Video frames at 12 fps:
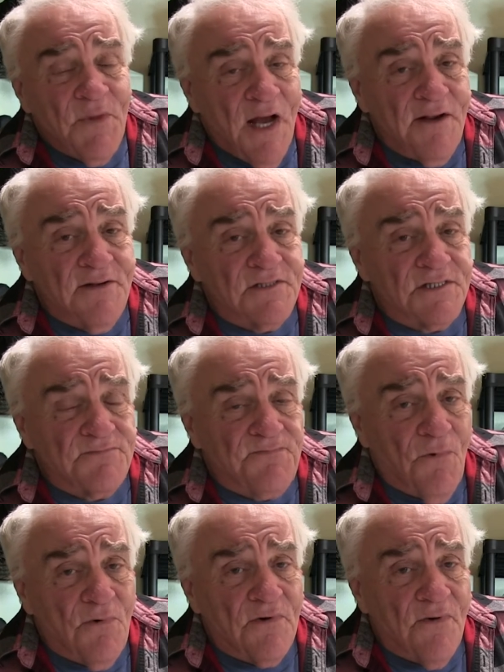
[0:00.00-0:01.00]
I used to
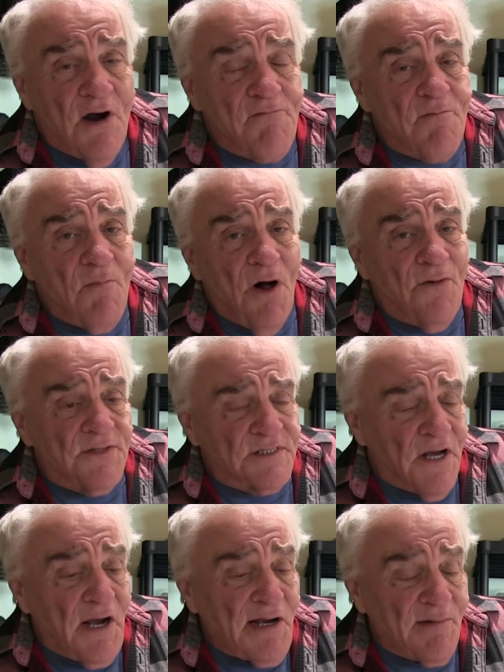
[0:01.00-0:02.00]
photograph them all the
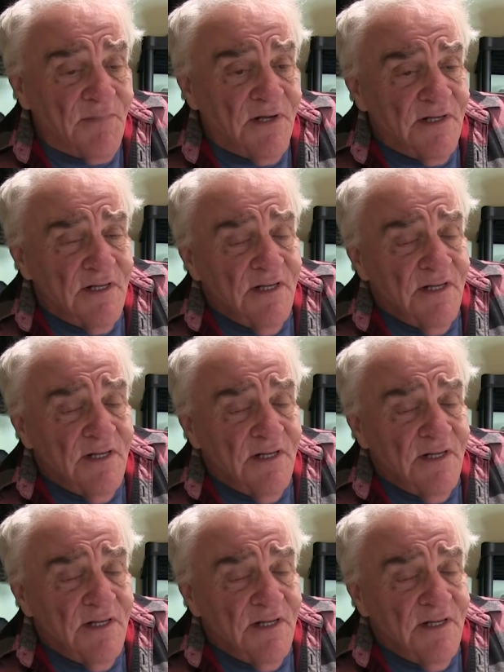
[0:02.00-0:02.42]
time.